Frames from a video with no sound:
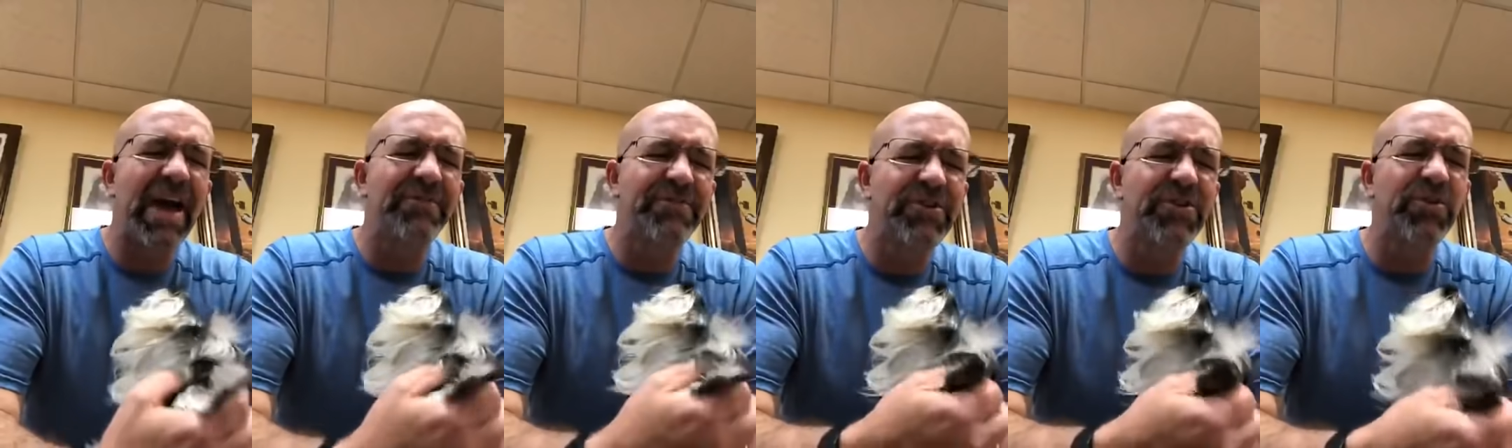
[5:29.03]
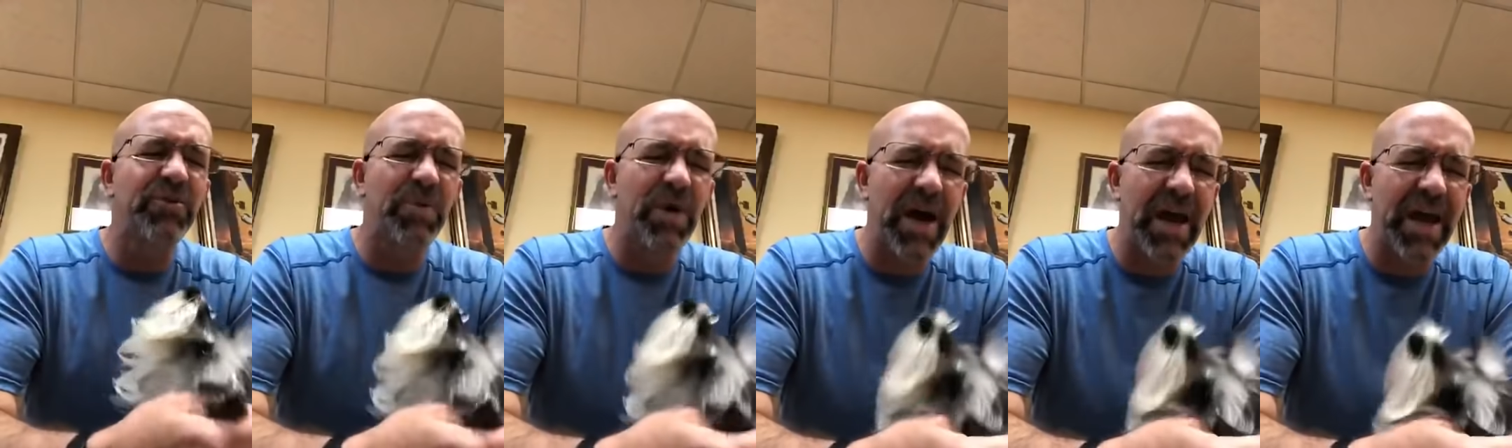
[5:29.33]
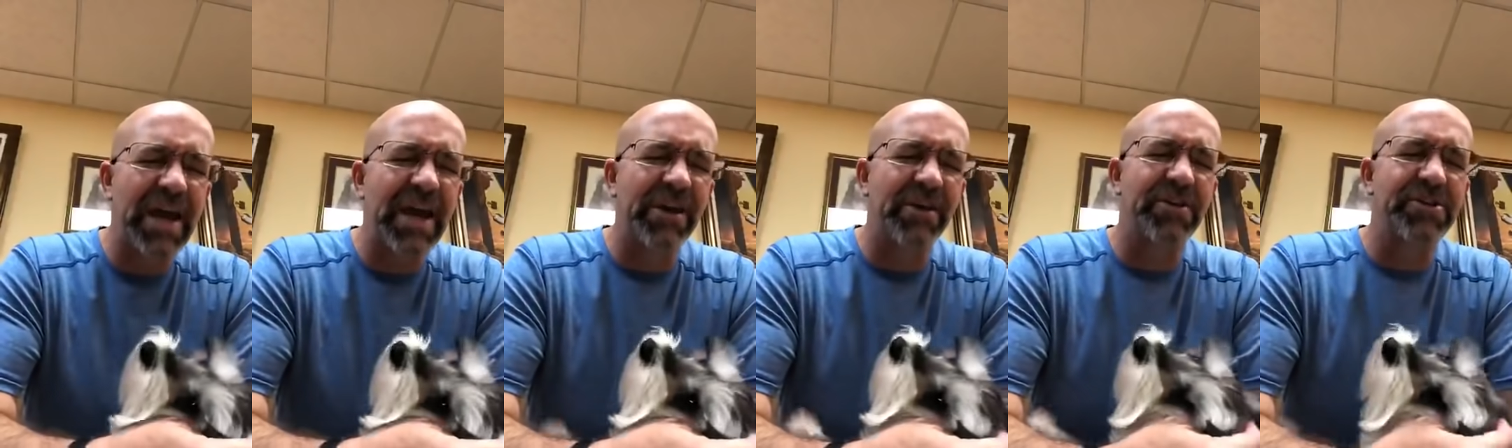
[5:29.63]
have your
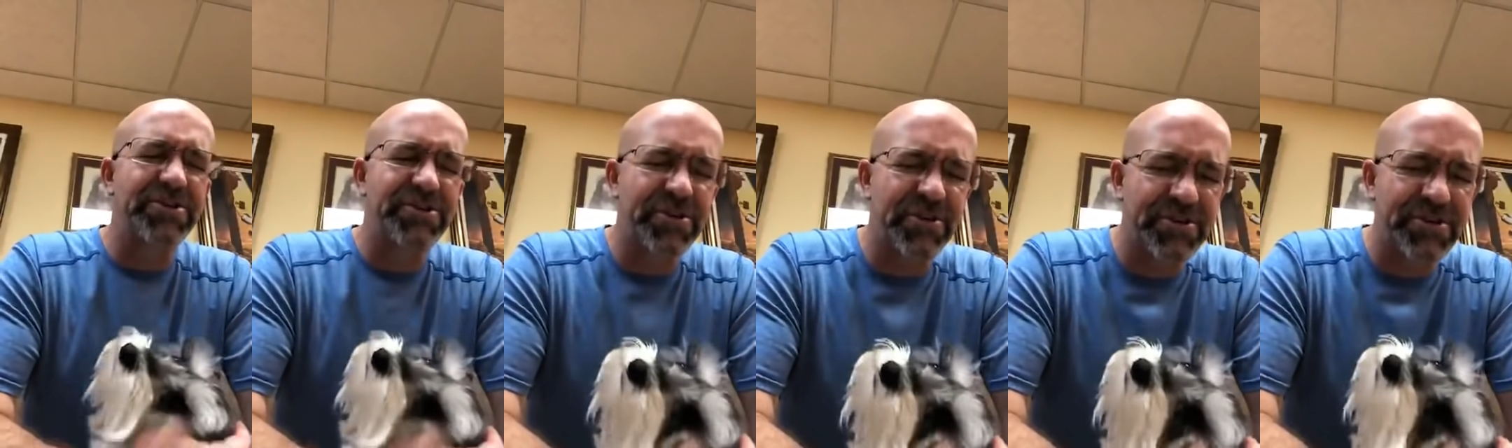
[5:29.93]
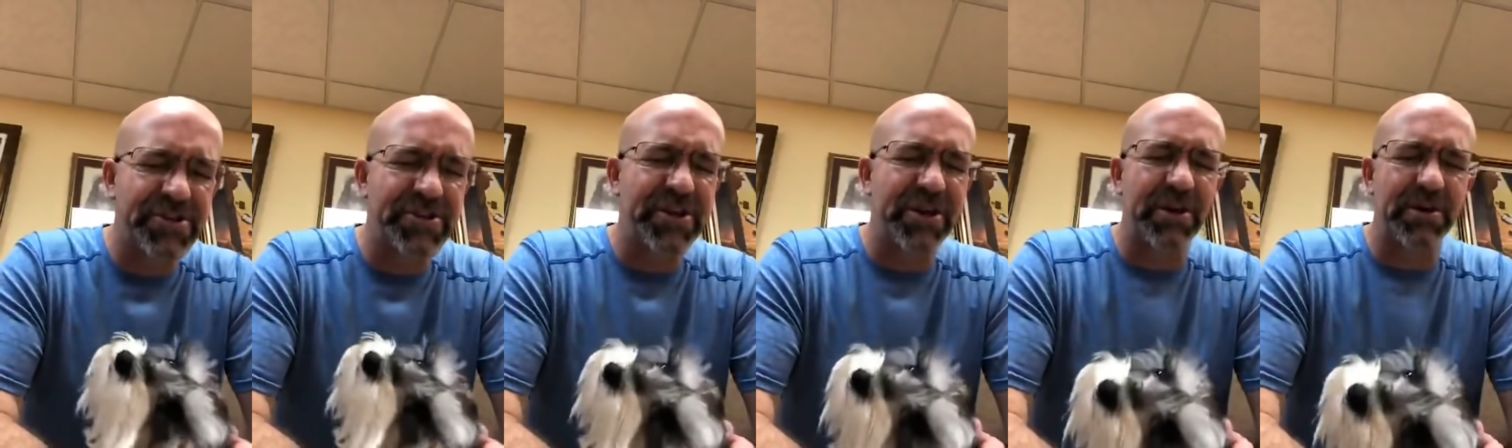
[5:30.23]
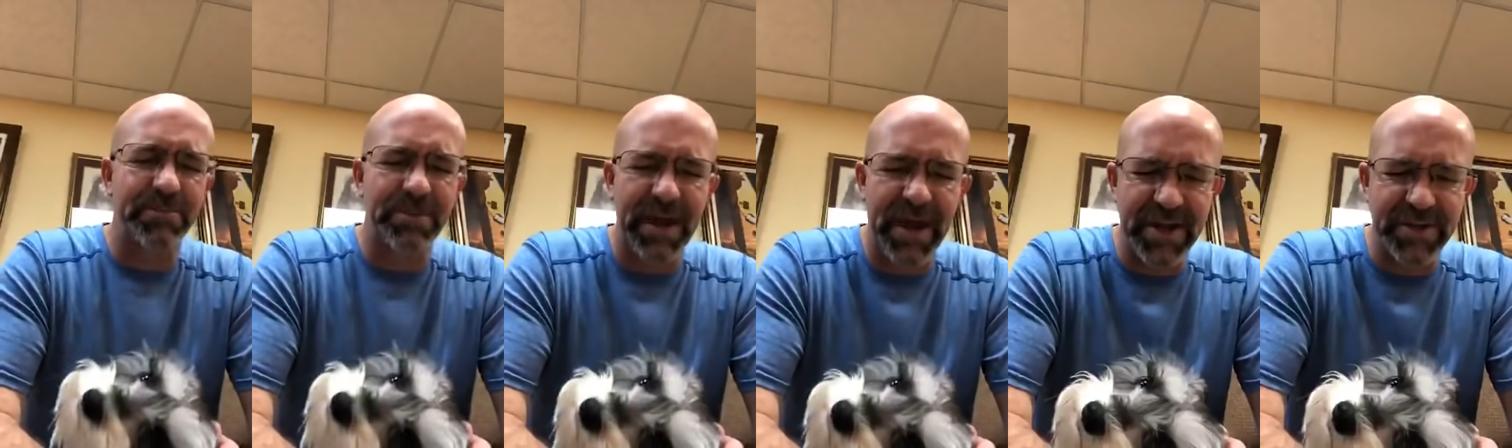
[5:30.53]
way in our churches and
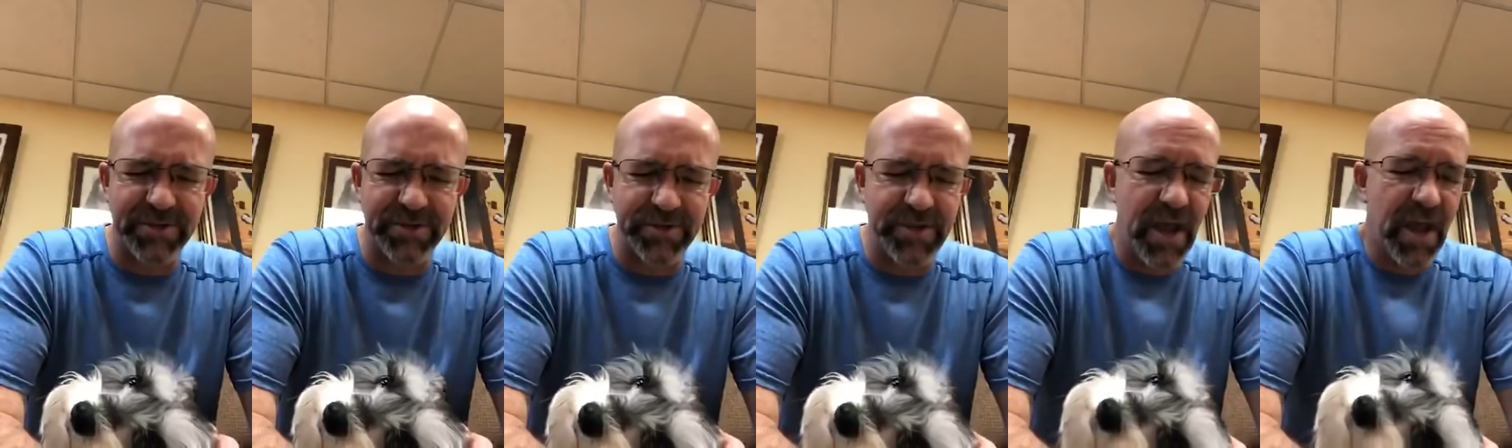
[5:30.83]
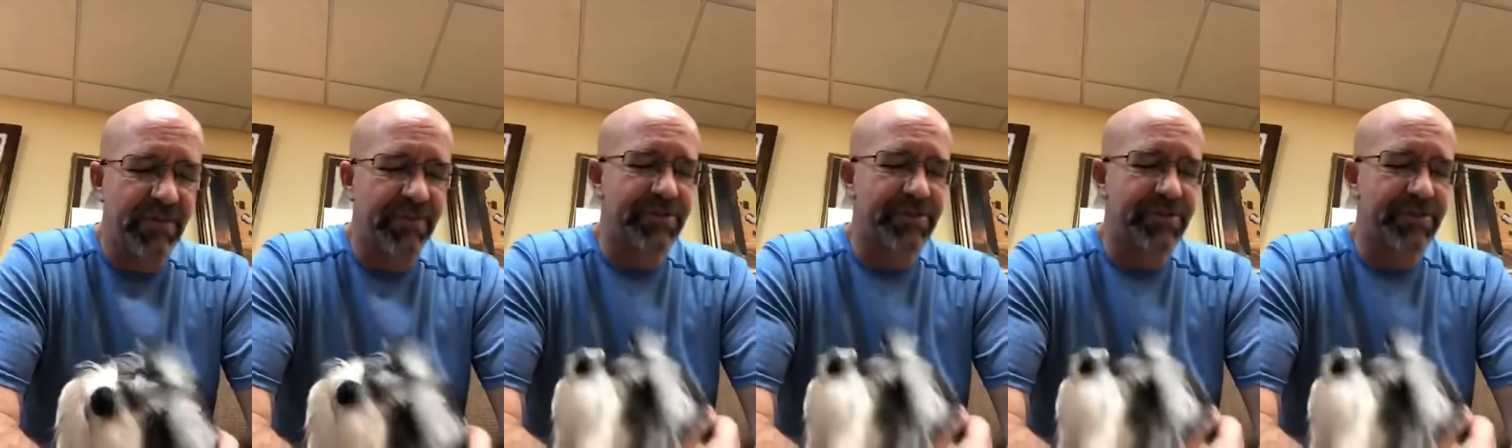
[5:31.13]
our pastors.